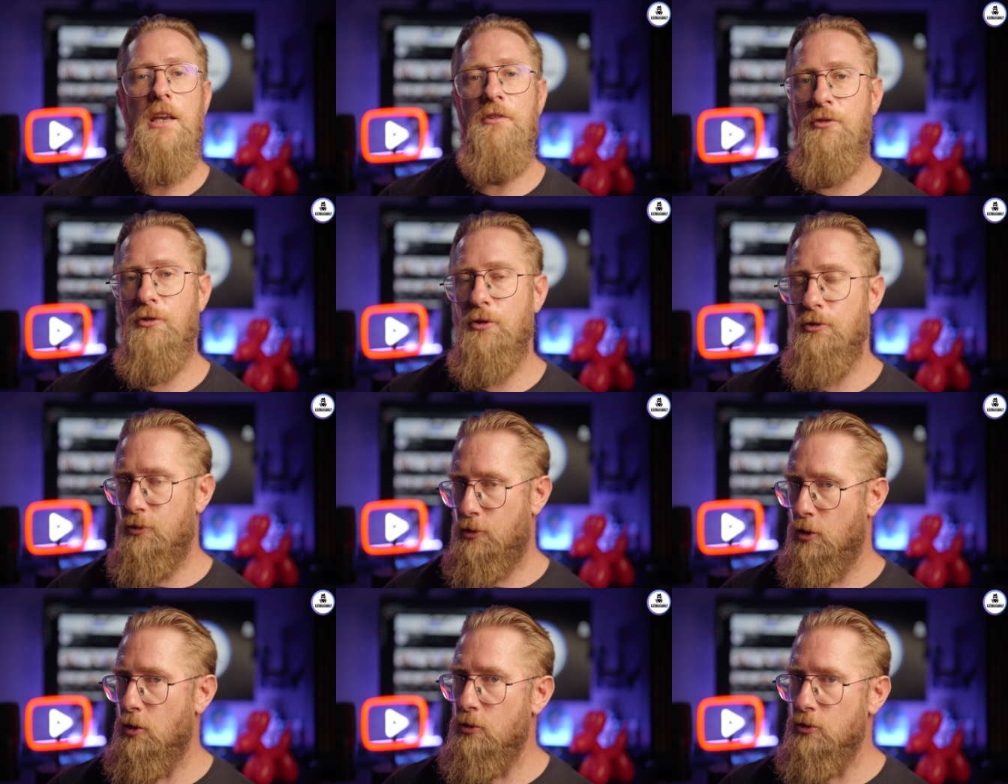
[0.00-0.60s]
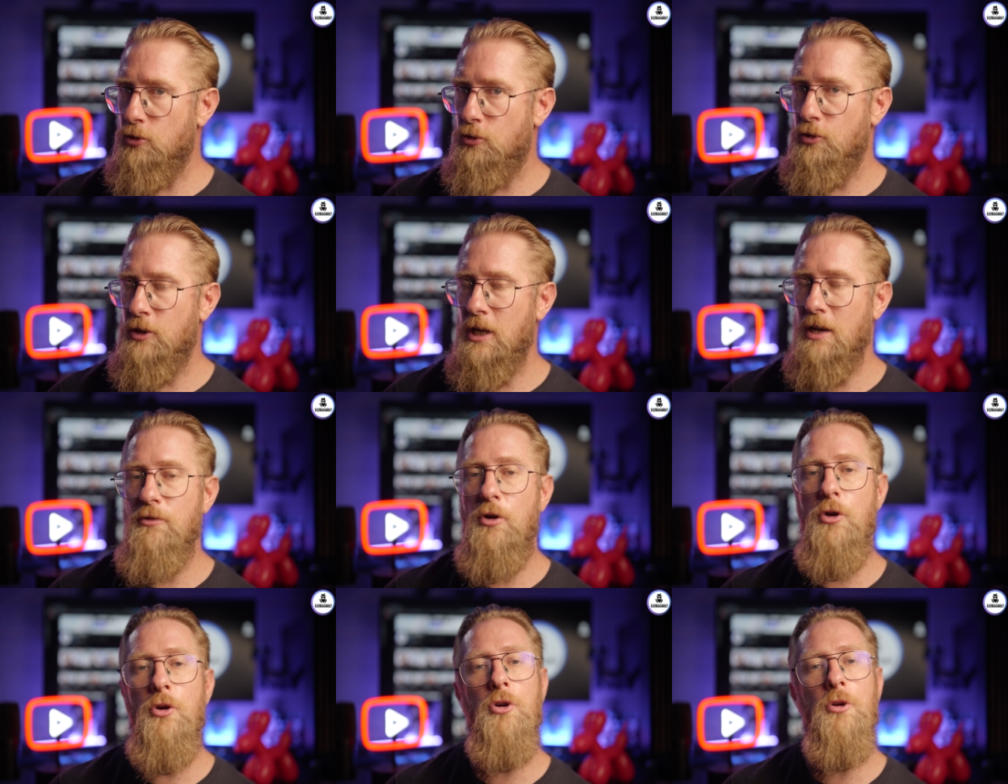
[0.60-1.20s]
For those who
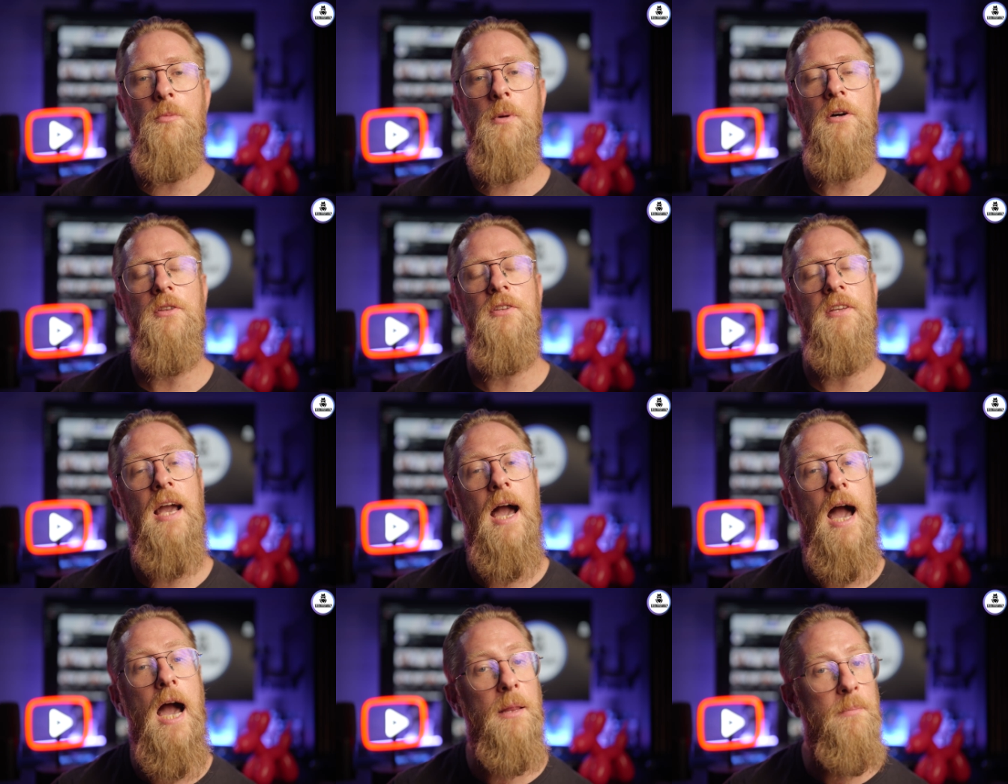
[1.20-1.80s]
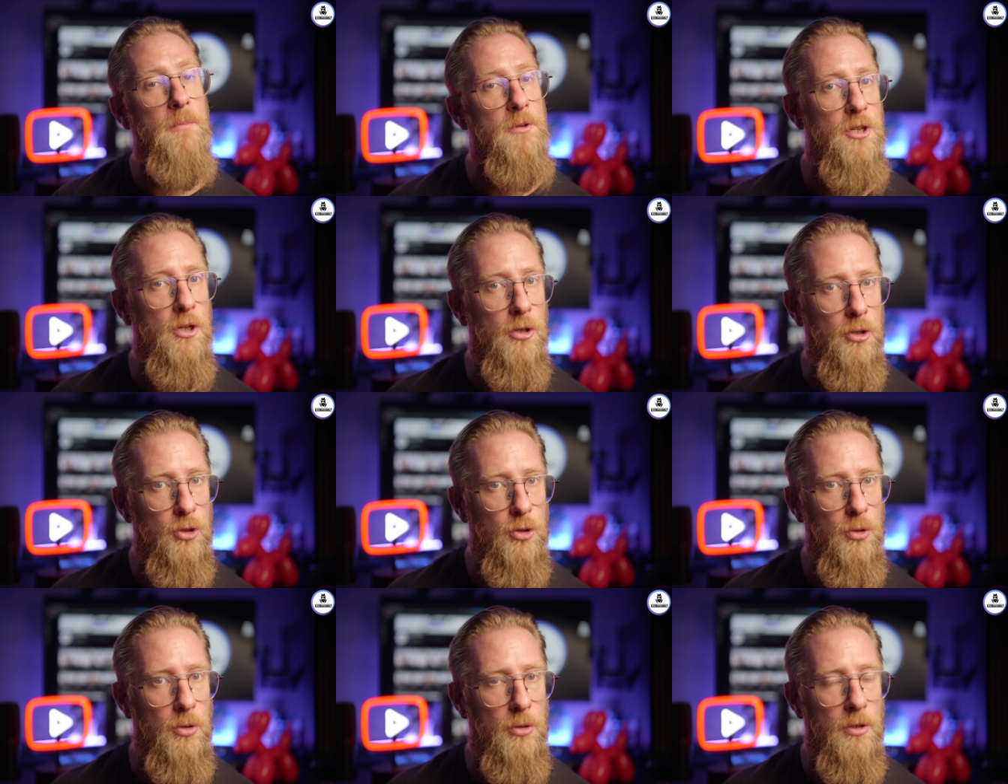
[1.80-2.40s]
never heard about the admission
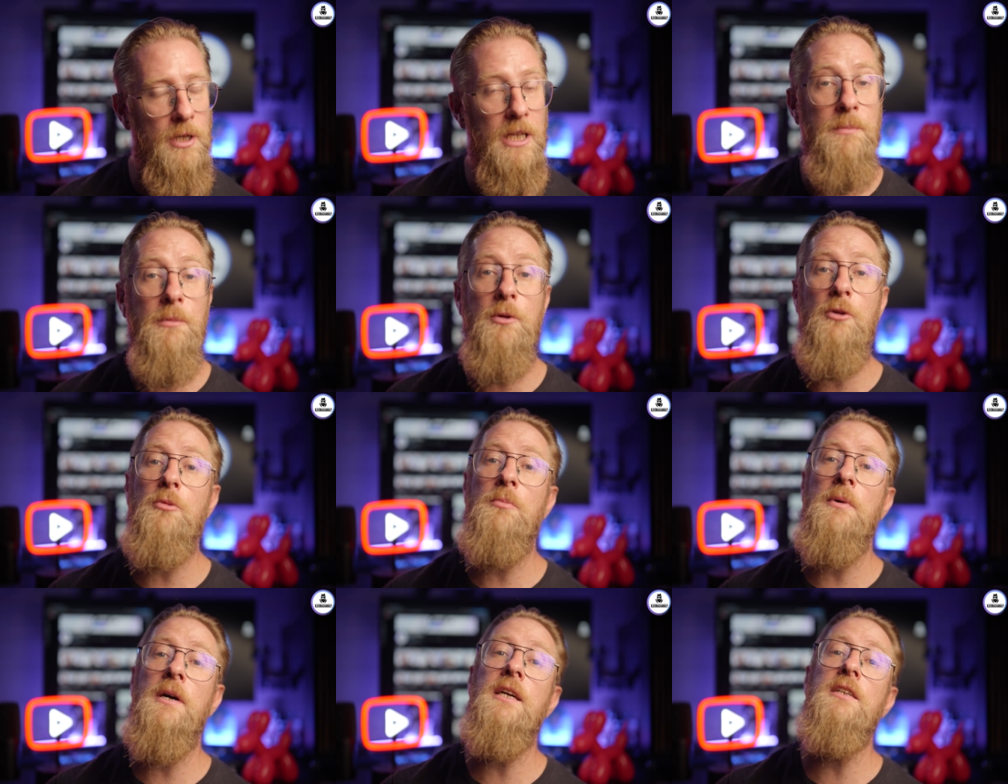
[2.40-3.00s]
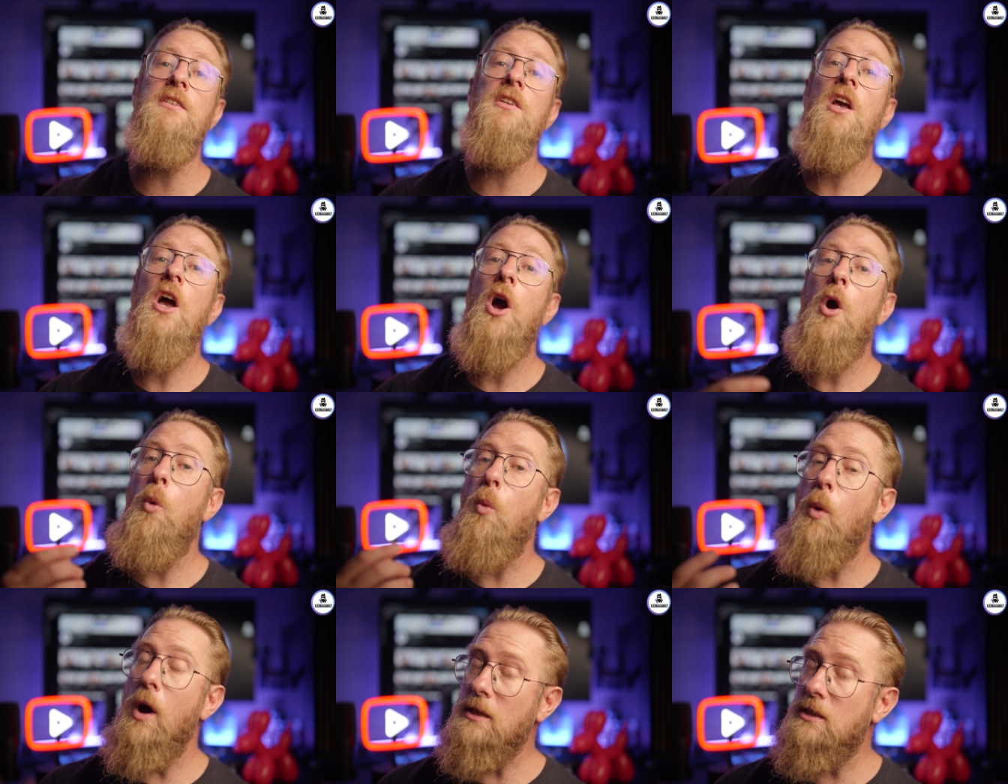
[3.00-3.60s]
controller, let me remind
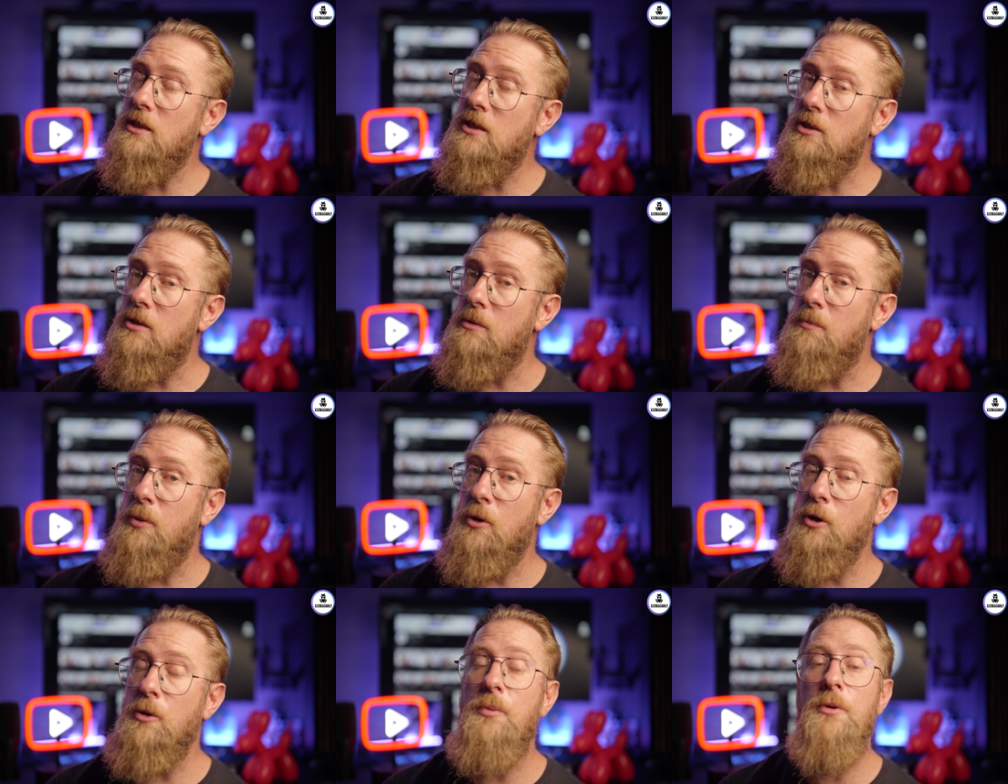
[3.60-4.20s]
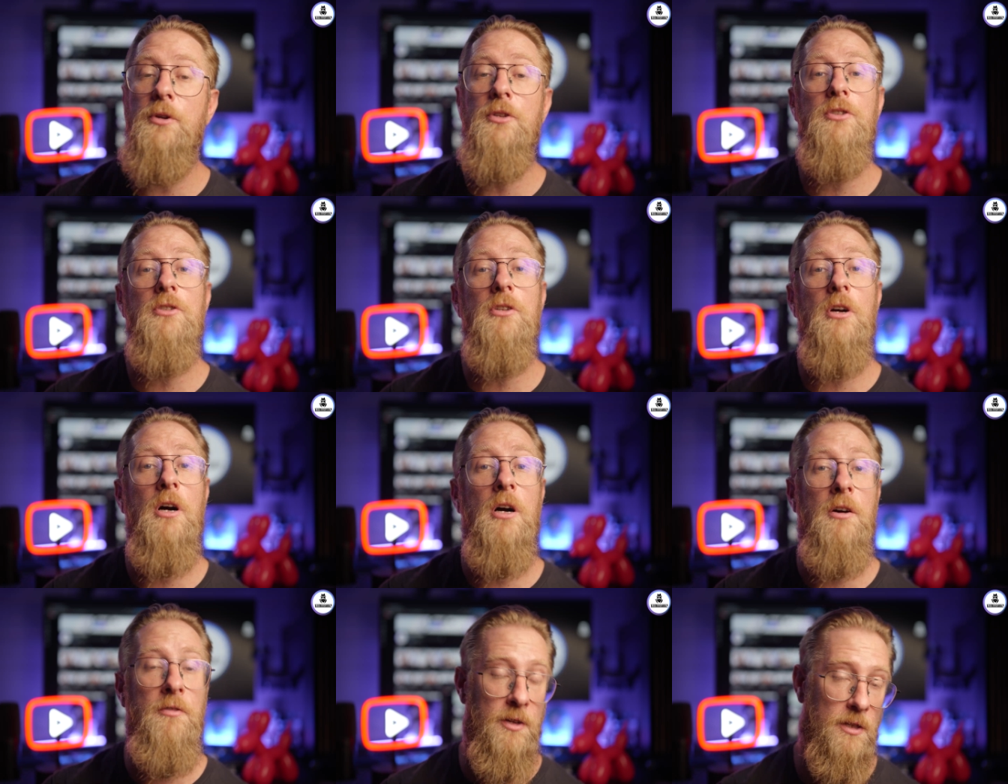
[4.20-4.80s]
what's the purpose
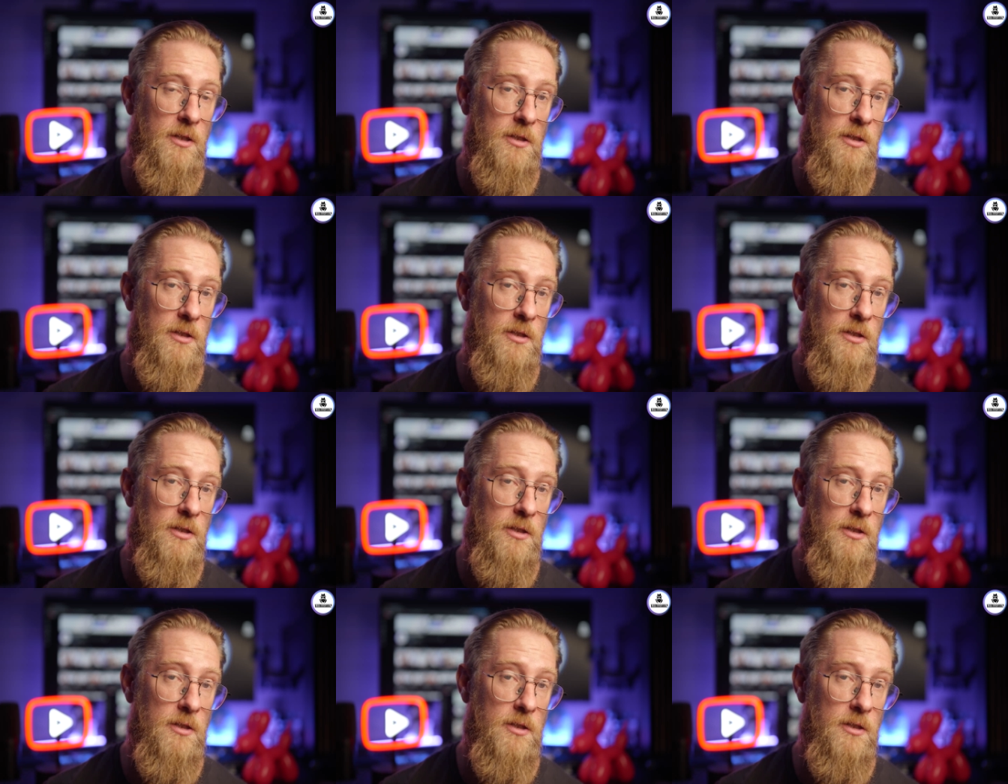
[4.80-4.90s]
of